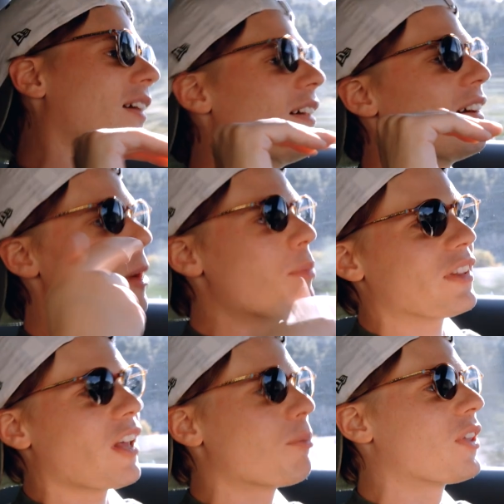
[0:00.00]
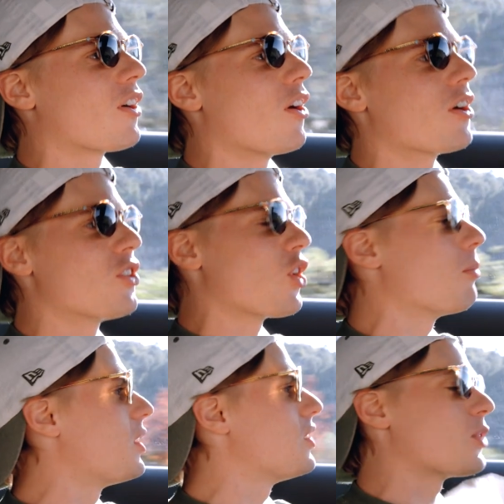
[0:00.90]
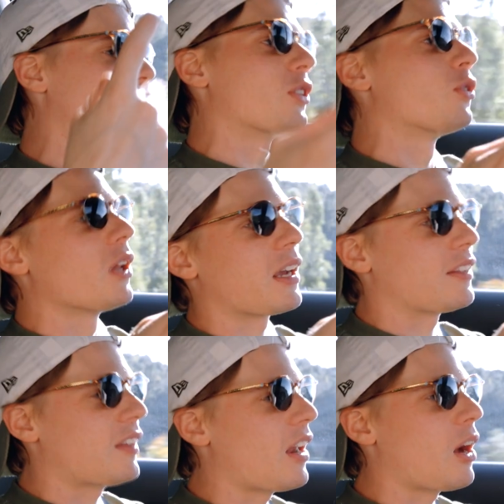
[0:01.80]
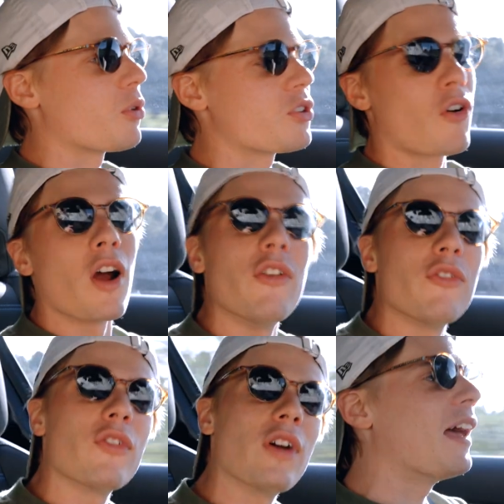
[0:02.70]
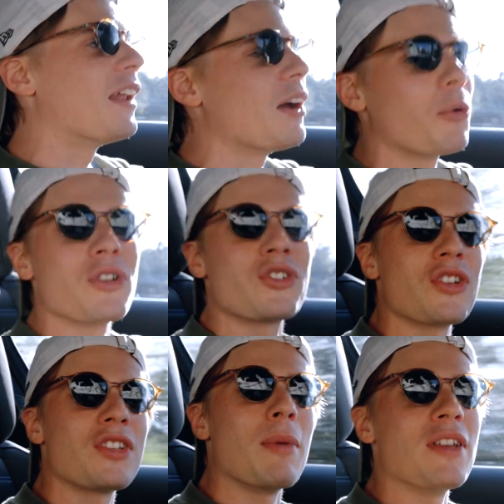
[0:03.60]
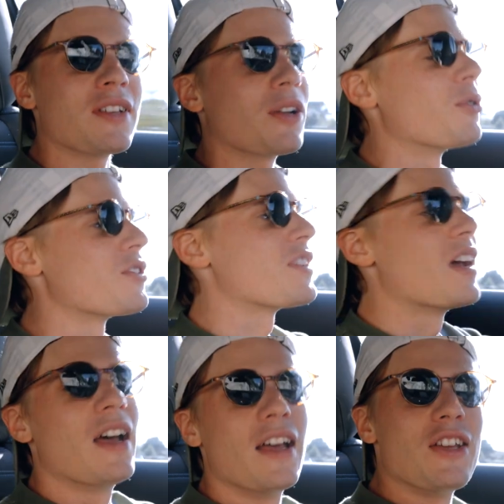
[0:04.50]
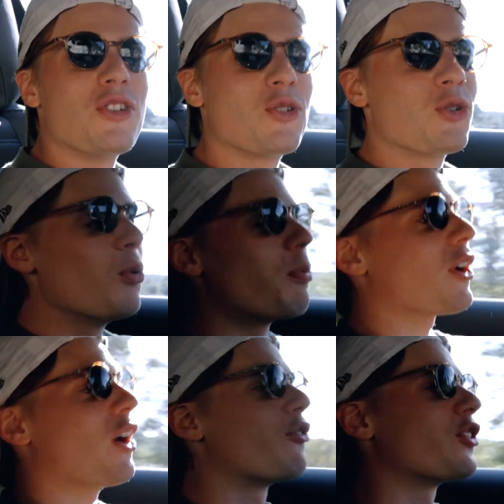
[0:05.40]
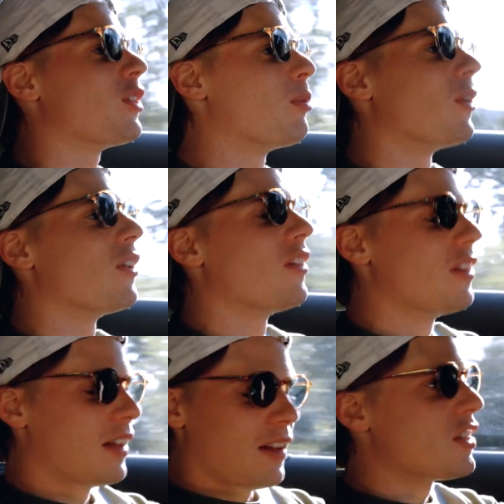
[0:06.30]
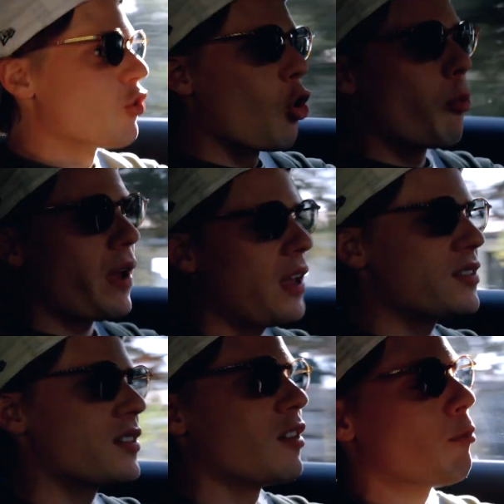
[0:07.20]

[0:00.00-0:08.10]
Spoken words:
I picked up the car in Germany, so I had to do like a 10-hour drive, and that was just amazing. It was super comfortable, zero pains in the